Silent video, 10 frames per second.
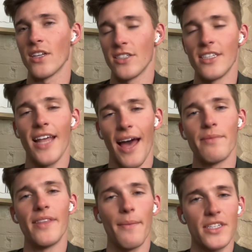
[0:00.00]
does
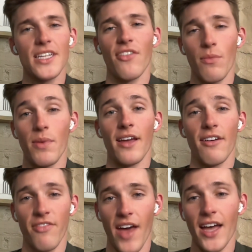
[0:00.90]
that must have a big
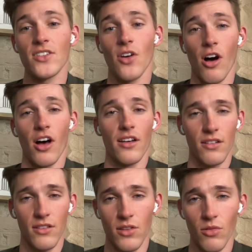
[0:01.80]
effect
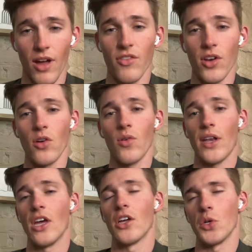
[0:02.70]
on the revenue?
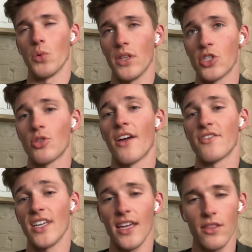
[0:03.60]
And do you really strive
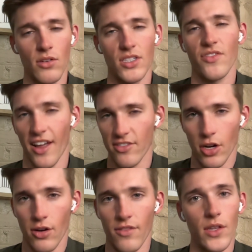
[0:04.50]
to get those
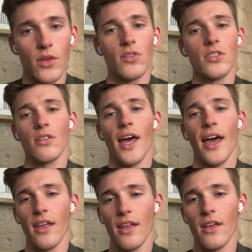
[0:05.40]
5-star reviews so
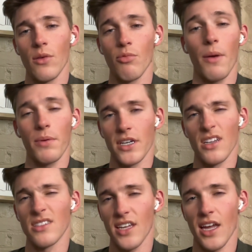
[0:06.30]
that the property
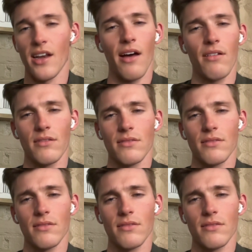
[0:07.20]
does stand out?